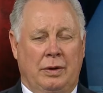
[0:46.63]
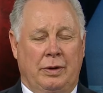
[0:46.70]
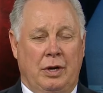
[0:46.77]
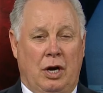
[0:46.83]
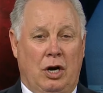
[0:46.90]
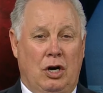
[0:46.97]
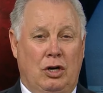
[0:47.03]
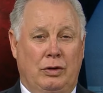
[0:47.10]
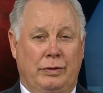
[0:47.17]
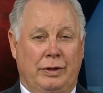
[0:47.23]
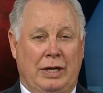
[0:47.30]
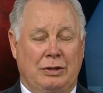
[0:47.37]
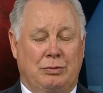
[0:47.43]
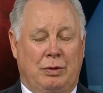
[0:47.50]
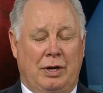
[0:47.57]
No,
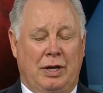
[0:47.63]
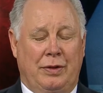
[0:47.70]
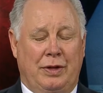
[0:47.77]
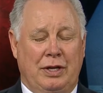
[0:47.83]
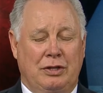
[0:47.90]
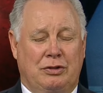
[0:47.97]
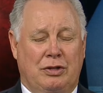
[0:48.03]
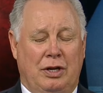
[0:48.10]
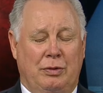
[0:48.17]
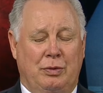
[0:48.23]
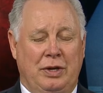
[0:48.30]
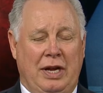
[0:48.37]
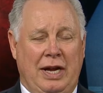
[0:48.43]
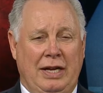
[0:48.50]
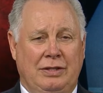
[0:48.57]
that's one of the things that
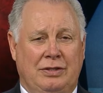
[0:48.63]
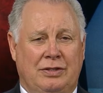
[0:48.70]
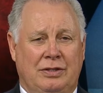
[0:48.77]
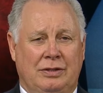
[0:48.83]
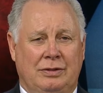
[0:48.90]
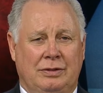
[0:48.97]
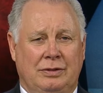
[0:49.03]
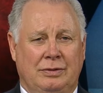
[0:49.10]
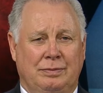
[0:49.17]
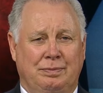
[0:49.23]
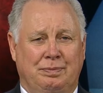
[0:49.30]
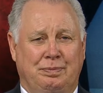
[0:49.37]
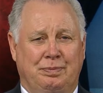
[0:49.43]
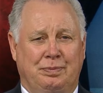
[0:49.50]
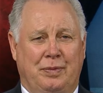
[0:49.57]
we ask,
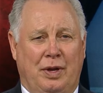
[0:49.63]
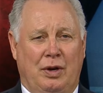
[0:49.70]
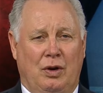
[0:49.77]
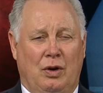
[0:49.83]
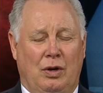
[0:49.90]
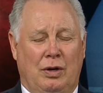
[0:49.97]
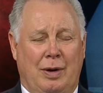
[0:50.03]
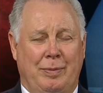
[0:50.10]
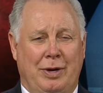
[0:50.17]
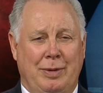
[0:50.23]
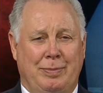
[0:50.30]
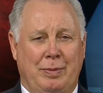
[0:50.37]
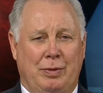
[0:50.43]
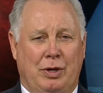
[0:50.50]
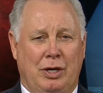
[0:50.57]
you know, how
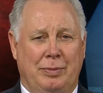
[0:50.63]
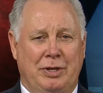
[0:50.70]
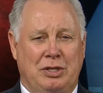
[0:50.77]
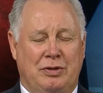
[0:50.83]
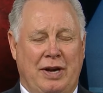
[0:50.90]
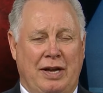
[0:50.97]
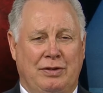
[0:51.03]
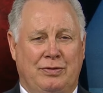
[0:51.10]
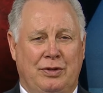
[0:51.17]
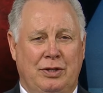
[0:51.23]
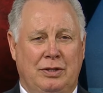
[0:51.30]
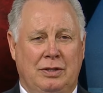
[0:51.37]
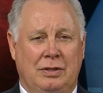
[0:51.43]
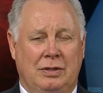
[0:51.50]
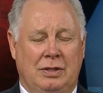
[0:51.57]
many people are going to be
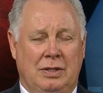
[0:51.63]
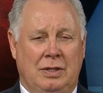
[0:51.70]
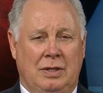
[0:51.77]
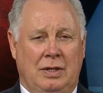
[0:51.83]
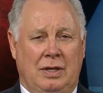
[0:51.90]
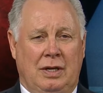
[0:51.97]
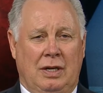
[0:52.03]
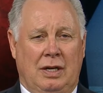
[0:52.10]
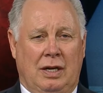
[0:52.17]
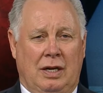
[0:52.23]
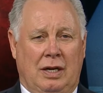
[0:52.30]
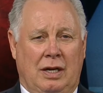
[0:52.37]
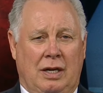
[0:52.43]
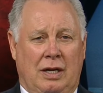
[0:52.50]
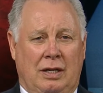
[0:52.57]
transferred.
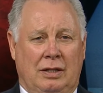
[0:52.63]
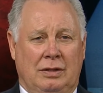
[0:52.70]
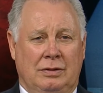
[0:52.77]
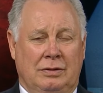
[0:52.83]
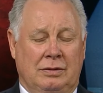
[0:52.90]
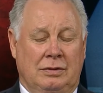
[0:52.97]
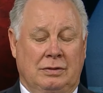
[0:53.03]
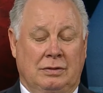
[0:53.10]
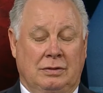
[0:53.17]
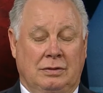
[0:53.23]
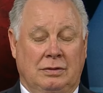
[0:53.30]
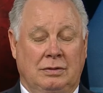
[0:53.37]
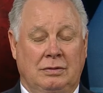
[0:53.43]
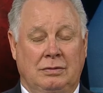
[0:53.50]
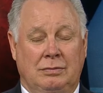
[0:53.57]
Uh,
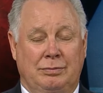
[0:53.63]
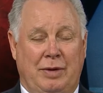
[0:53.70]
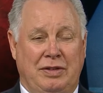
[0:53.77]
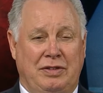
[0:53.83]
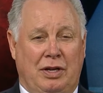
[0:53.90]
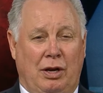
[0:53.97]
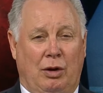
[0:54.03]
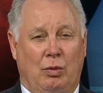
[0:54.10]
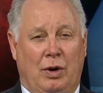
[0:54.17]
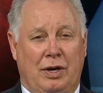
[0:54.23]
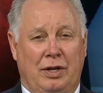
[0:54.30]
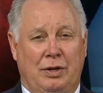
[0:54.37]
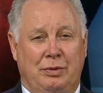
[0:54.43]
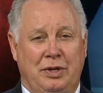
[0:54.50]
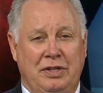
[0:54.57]
basically,
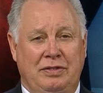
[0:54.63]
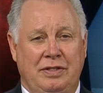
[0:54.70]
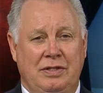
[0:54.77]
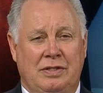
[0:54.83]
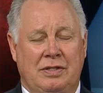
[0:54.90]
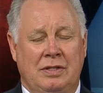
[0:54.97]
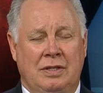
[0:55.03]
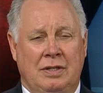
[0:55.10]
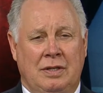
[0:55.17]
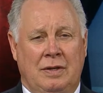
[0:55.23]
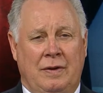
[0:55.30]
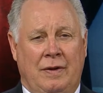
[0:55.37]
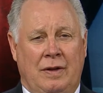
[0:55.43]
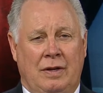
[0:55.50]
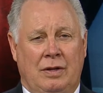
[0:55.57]
what are the reasons
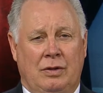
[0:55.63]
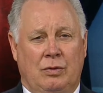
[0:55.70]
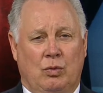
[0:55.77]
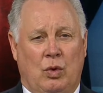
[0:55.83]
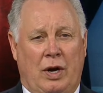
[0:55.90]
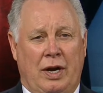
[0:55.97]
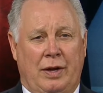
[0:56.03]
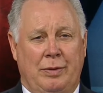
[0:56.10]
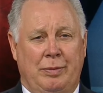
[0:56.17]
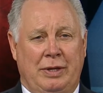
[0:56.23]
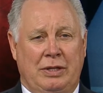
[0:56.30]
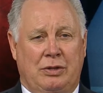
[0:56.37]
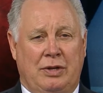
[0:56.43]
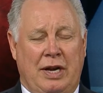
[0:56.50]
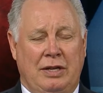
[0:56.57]
why they're
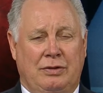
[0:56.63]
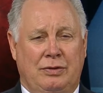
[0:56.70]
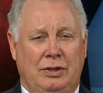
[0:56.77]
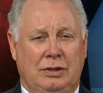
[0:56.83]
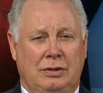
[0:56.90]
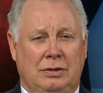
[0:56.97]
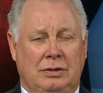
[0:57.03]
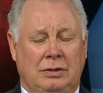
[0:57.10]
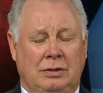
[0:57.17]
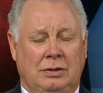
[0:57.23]
being transferred?